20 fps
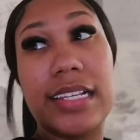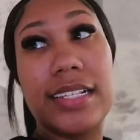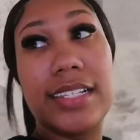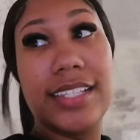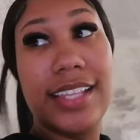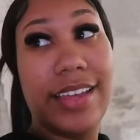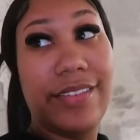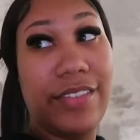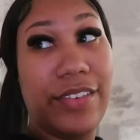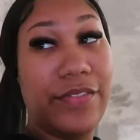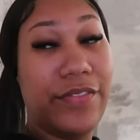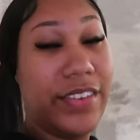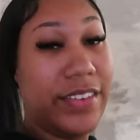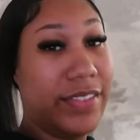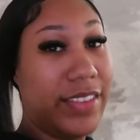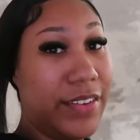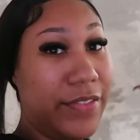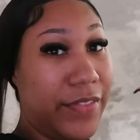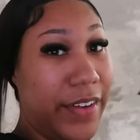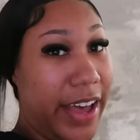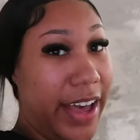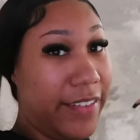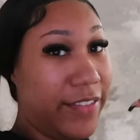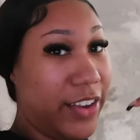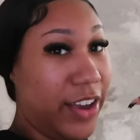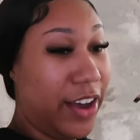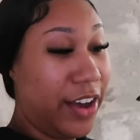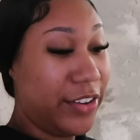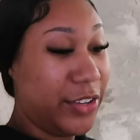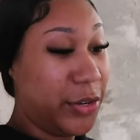It's 7:55,
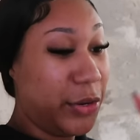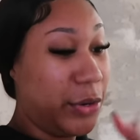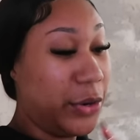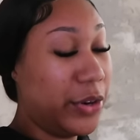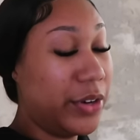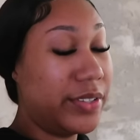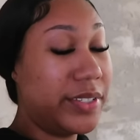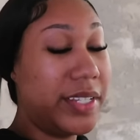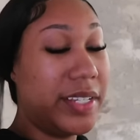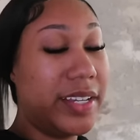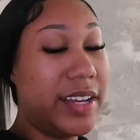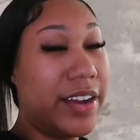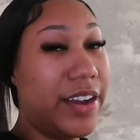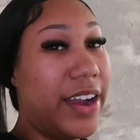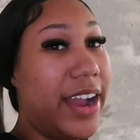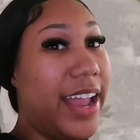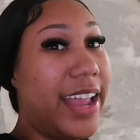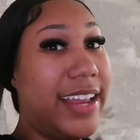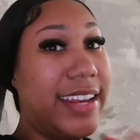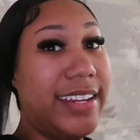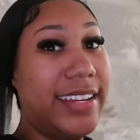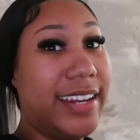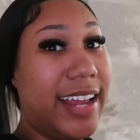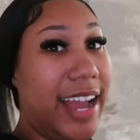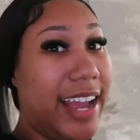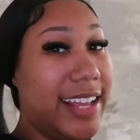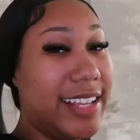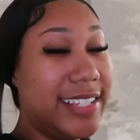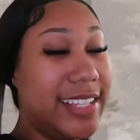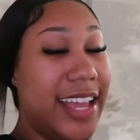y'all. Your girl took her a
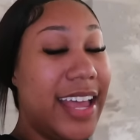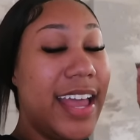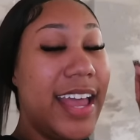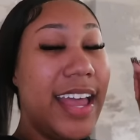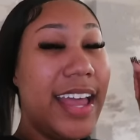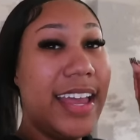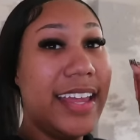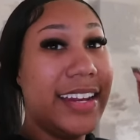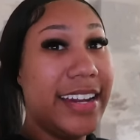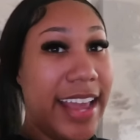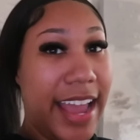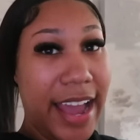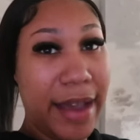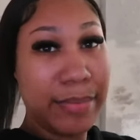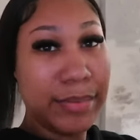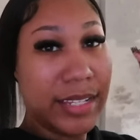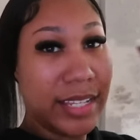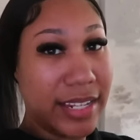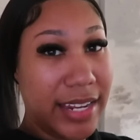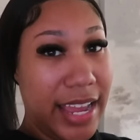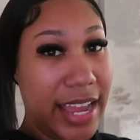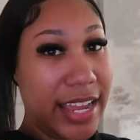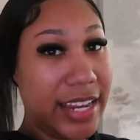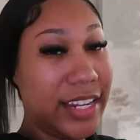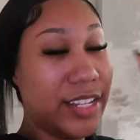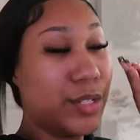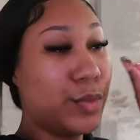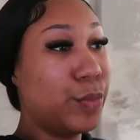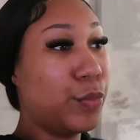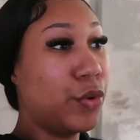nice nap today.
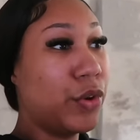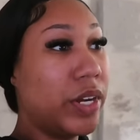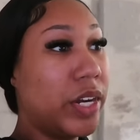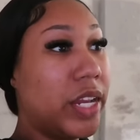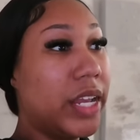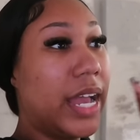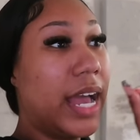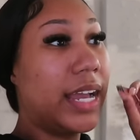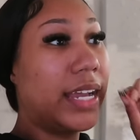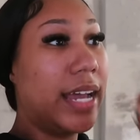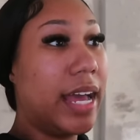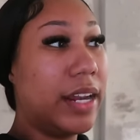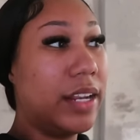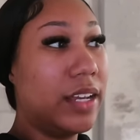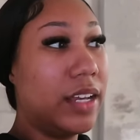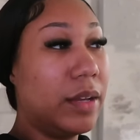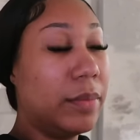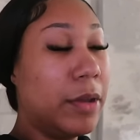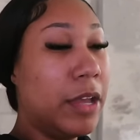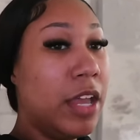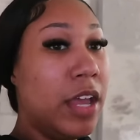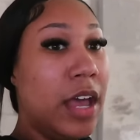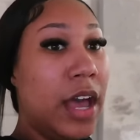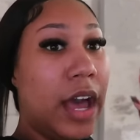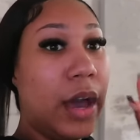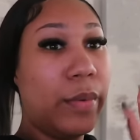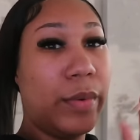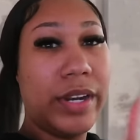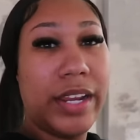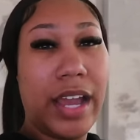This morning I got up,
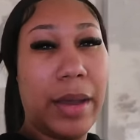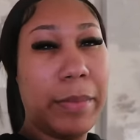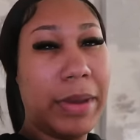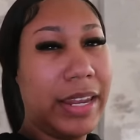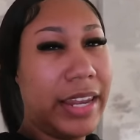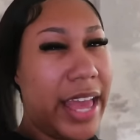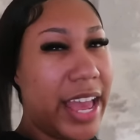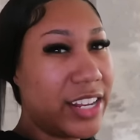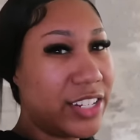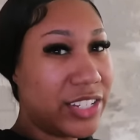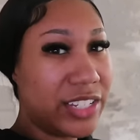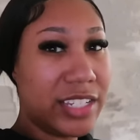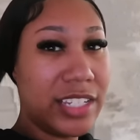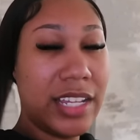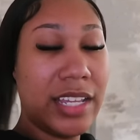I went and got my lashes